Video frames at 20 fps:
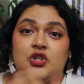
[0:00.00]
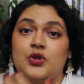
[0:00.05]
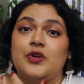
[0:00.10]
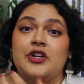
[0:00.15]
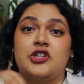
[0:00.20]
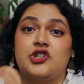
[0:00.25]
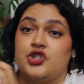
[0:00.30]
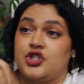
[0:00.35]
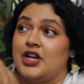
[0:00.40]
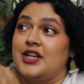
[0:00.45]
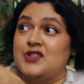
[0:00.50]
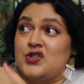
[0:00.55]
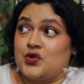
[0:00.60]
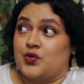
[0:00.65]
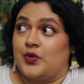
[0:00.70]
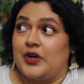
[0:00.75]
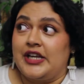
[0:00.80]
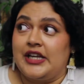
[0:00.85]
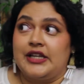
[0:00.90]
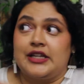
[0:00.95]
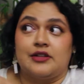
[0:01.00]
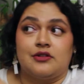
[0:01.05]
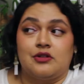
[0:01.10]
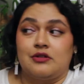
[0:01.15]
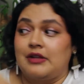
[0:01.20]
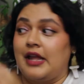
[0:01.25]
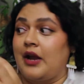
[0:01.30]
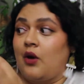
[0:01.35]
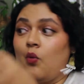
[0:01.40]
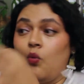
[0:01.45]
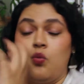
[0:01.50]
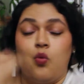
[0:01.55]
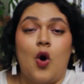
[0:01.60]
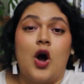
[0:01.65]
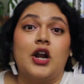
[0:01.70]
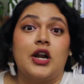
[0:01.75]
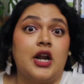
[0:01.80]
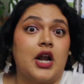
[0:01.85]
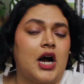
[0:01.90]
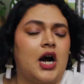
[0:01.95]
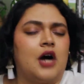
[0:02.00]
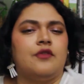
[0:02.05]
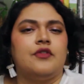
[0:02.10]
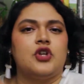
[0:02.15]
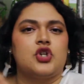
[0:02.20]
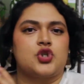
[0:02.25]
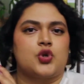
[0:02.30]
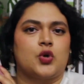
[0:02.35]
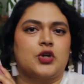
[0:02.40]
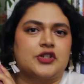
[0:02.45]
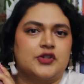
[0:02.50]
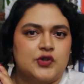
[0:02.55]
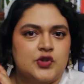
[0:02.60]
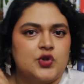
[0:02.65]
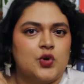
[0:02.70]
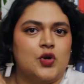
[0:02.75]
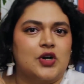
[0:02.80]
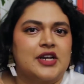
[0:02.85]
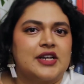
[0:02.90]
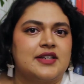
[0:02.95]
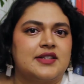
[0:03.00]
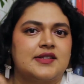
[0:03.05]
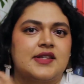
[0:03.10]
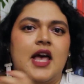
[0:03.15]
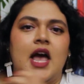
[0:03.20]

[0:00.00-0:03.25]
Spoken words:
you can just read like one of the short stories.